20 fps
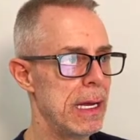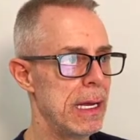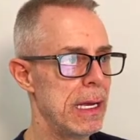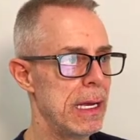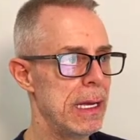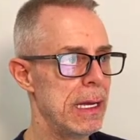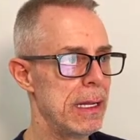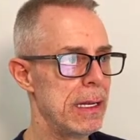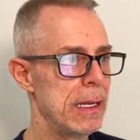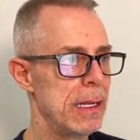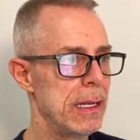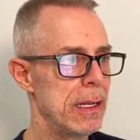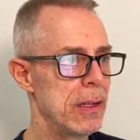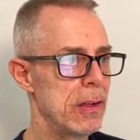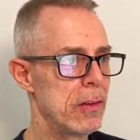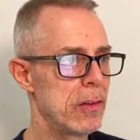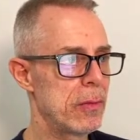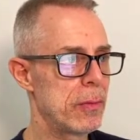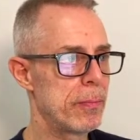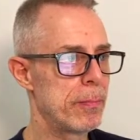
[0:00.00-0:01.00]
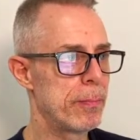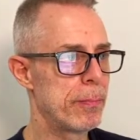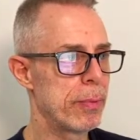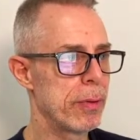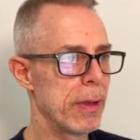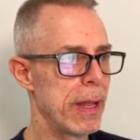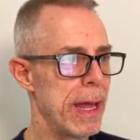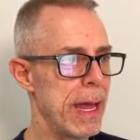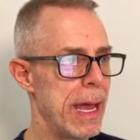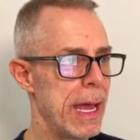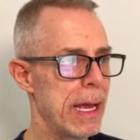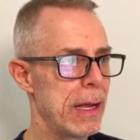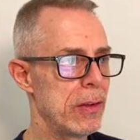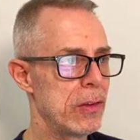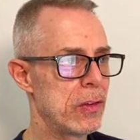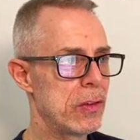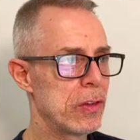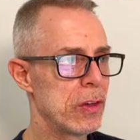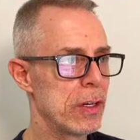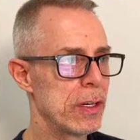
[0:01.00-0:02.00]
It is playing
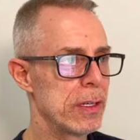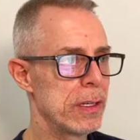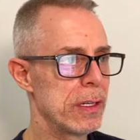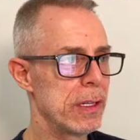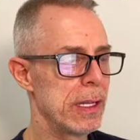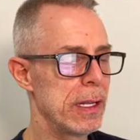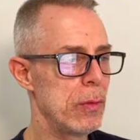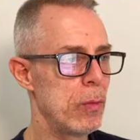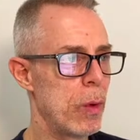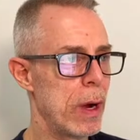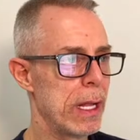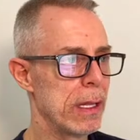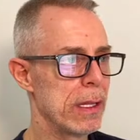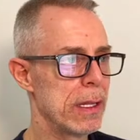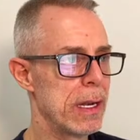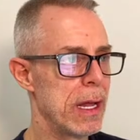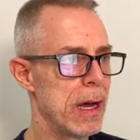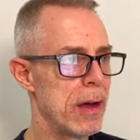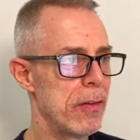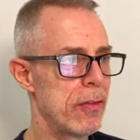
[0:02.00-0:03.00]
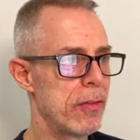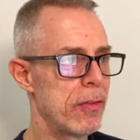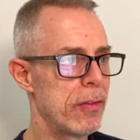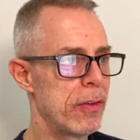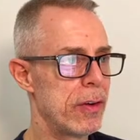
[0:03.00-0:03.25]
certainly well enough